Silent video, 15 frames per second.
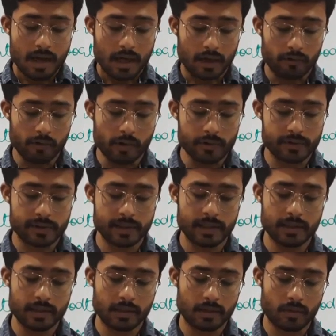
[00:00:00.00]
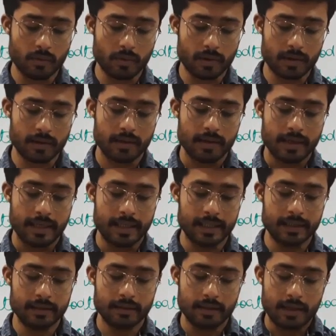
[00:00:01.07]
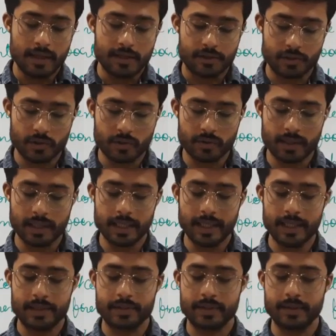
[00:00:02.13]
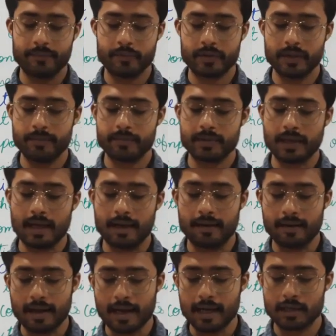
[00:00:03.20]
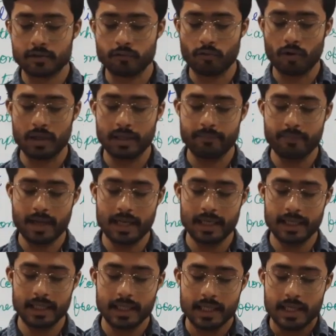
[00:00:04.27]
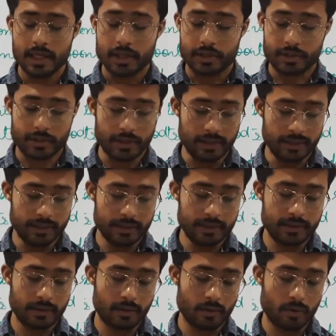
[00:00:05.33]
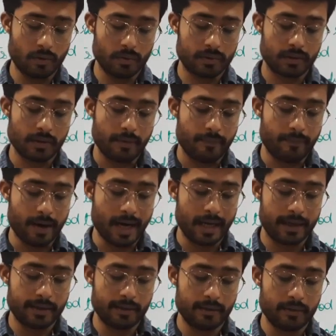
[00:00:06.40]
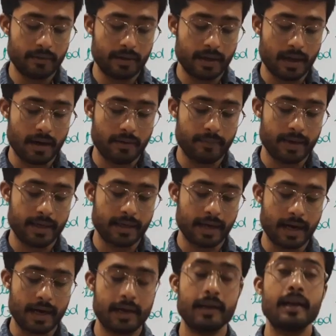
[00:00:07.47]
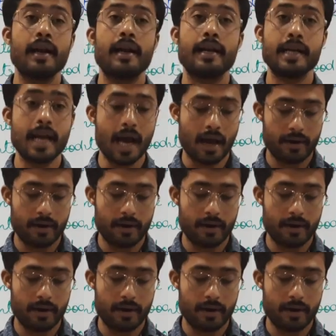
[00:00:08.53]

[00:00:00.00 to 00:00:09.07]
kwashiorkor in children. Its symptoms are large swollen belly, stunted growth, mental retardation and